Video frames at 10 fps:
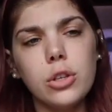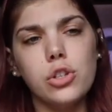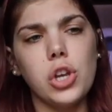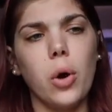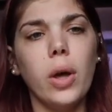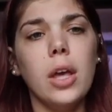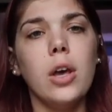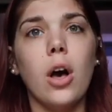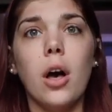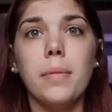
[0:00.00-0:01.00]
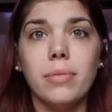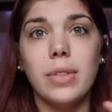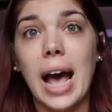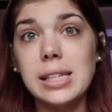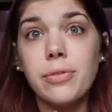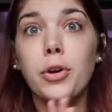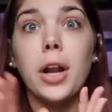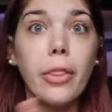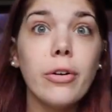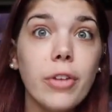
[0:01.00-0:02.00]
So that's for
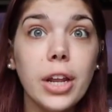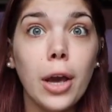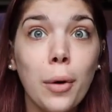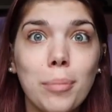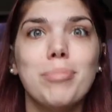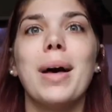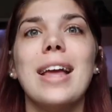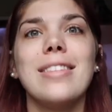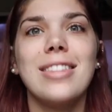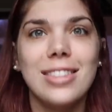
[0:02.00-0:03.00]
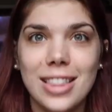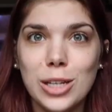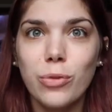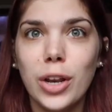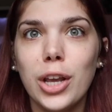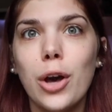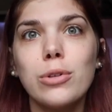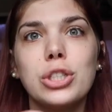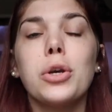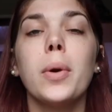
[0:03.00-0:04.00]
another video, but this video
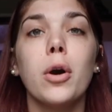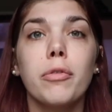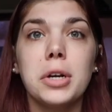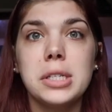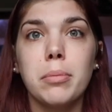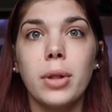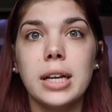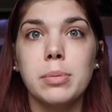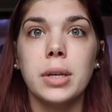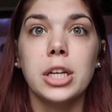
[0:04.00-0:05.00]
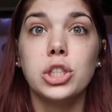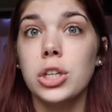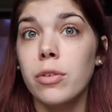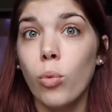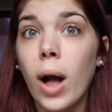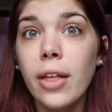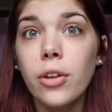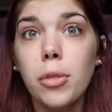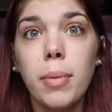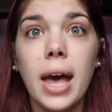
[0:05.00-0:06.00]
just going over a simple explanation of why
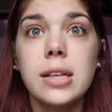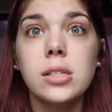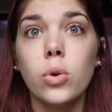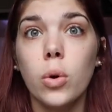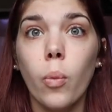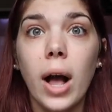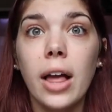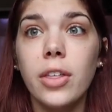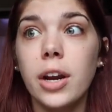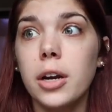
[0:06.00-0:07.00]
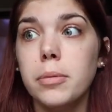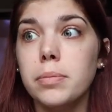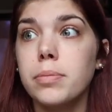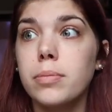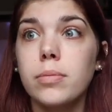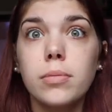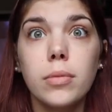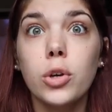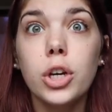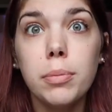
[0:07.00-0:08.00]
they're the best or why they're
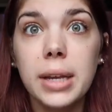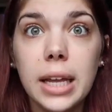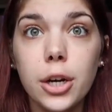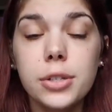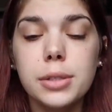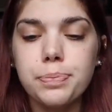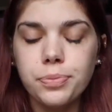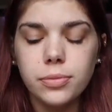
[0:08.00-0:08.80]
good beginners.